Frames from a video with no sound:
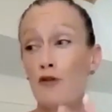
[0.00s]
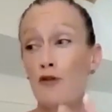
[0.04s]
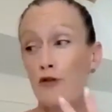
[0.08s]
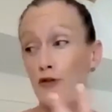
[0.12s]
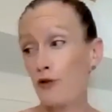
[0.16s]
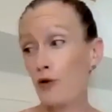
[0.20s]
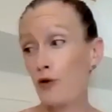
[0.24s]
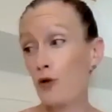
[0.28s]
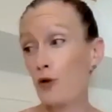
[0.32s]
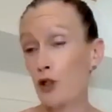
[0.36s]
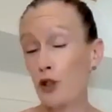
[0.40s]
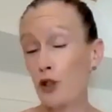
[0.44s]

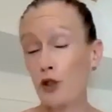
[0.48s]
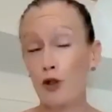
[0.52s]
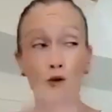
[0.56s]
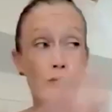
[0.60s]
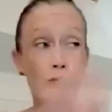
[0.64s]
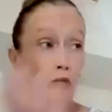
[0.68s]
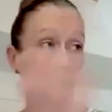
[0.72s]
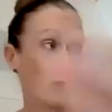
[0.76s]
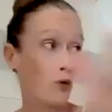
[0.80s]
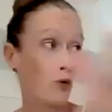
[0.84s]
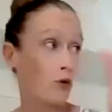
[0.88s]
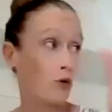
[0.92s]
for
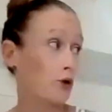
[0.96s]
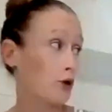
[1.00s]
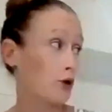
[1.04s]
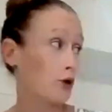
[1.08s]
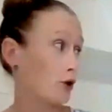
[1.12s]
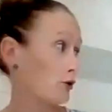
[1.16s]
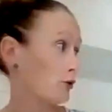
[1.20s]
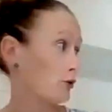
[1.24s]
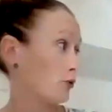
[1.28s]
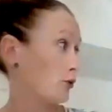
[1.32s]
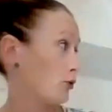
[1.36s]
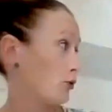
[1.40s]
you or
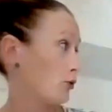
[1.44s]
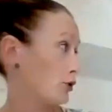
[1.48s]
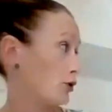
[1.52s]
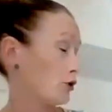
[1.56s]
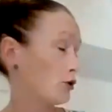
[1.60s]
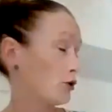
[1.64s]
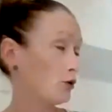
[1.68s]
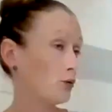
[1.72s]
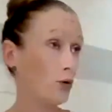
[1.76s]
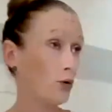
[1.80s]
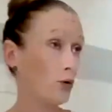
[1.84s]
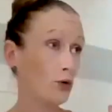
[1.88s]
you or
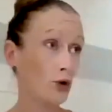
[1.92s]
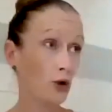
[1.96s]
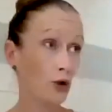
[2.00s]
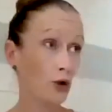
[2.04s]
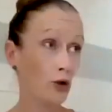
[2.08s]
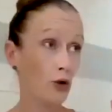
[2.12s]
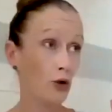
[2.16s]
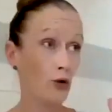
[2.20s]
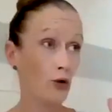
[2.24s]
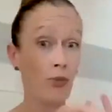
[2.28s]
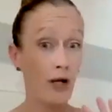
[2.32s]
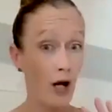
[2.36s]
you or
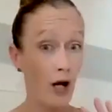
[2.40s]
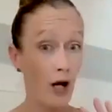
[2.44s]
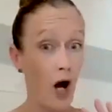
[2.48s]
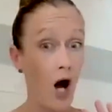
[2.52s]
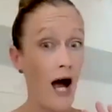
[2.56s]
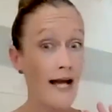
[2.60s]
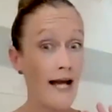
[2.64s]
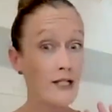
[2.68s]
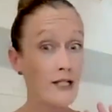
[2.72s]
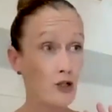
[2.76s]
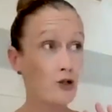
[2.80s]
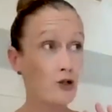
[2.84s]
you but
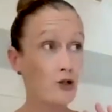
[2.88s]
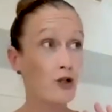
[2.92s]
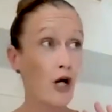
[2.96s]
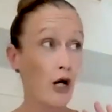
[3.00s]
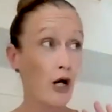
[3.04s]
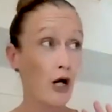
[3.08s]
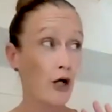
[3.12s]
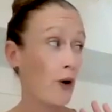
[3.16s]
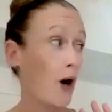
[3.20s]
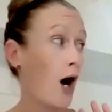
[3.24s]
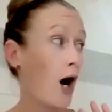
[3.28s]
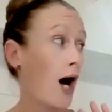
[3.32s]
i do
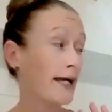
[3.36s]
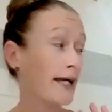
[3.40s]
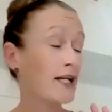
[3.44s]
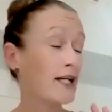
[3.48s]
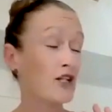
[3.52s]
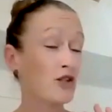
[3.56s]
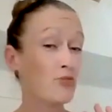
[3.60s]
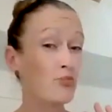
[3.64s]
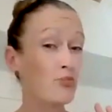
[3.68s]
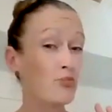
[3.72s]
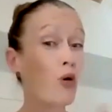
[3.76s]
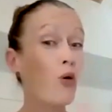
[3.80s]
know i
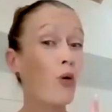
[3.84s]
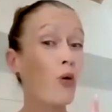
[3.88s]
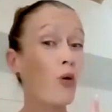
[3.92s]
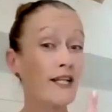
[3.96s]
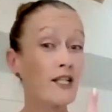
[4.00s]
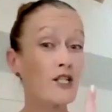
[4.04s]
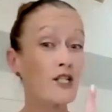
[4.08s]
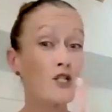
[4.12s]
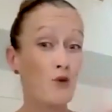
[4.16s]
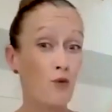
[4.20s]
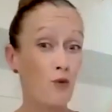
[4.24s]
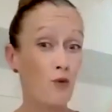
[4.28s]
can
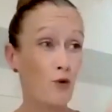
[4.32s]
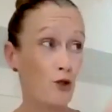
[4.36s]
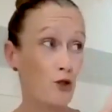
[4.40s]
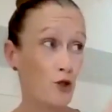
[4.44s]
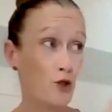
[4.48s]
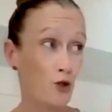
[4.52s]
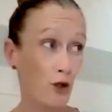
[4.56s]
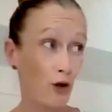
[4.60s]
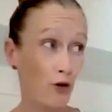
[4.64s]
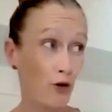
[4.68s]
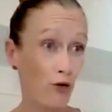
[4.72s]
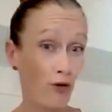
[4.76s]
point toward
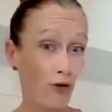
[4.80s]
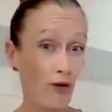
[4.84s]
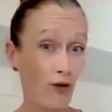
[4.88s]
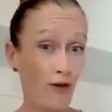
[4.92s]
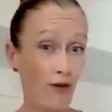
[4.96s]
truth